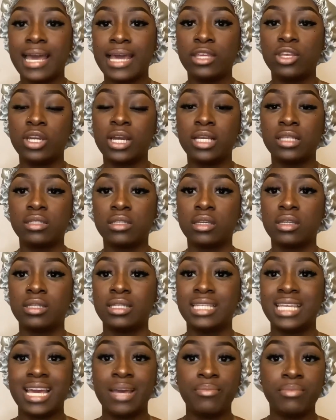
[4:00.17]
you guys can
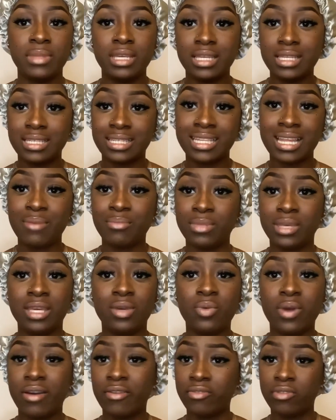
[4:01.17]
DM me, snap me,
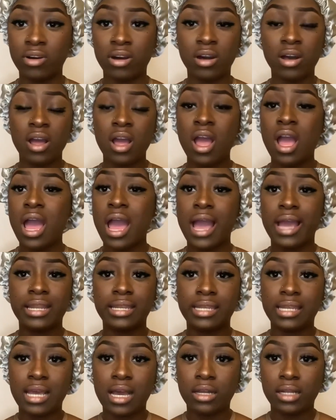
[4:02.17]
whatever,
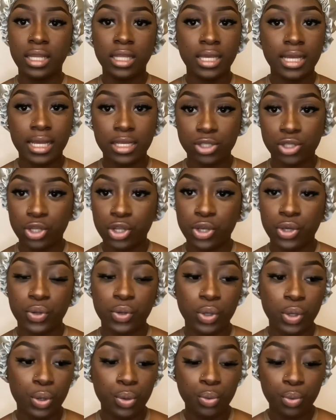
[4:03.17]
and I'll let you guys know
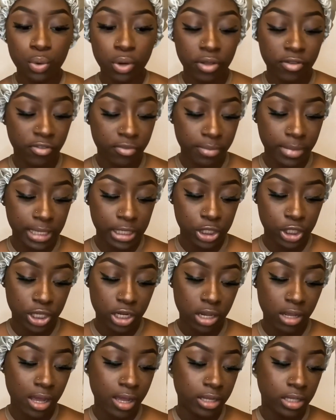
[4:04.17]
more
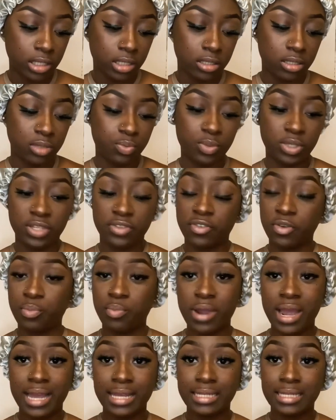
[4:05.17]
information and specific
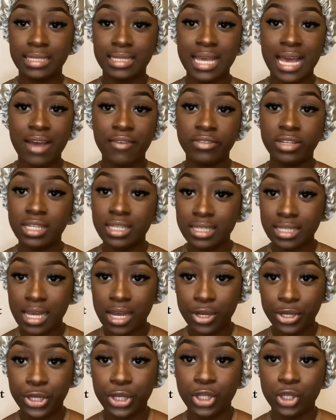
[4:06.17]
prices. I have a
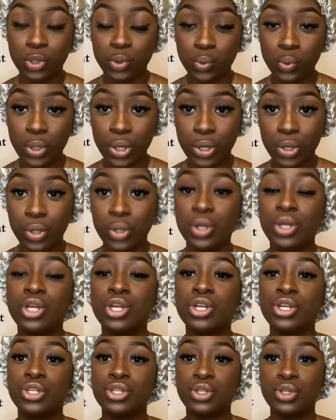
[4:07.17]
discount code as well,
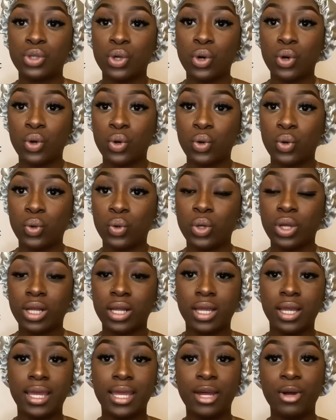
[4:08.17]
so
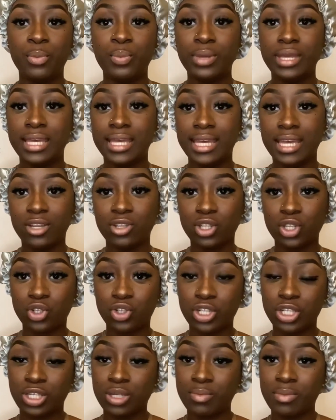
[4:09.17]
it'll be here on the
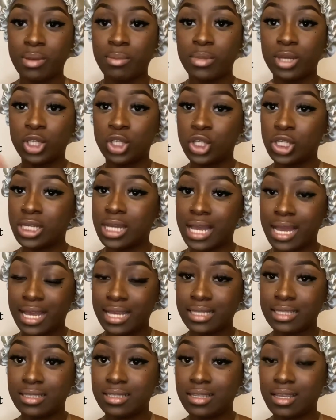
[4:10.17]
screen somewhere. Make sure you
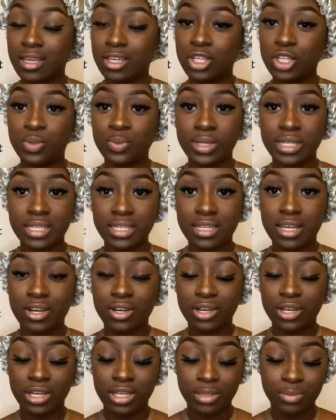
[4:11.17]
guys use my discount
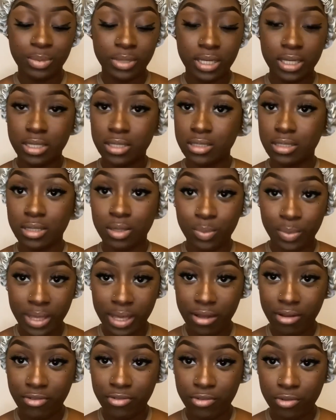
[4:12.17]
code because it'll be
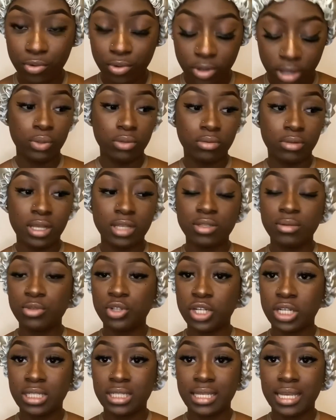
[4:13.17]
helpful. That's what I'm
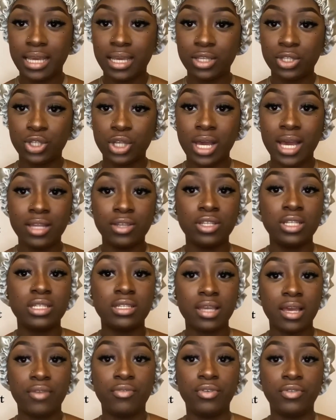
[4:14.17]
trying to say. So I do these
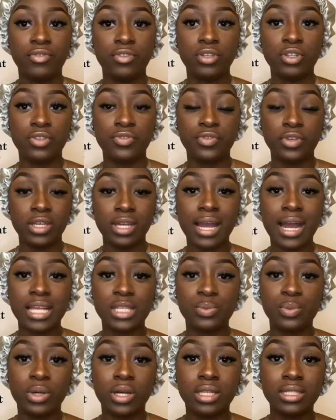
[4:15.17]
hair reviews for you guys
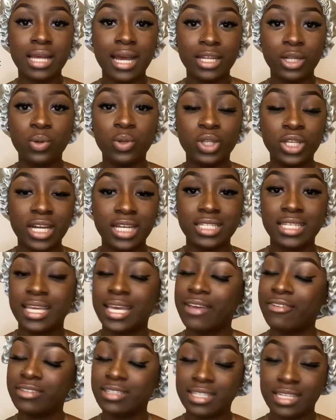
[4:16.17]
because I don't want you guys
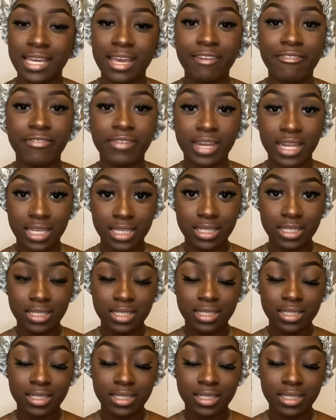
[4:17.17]
to get finessed.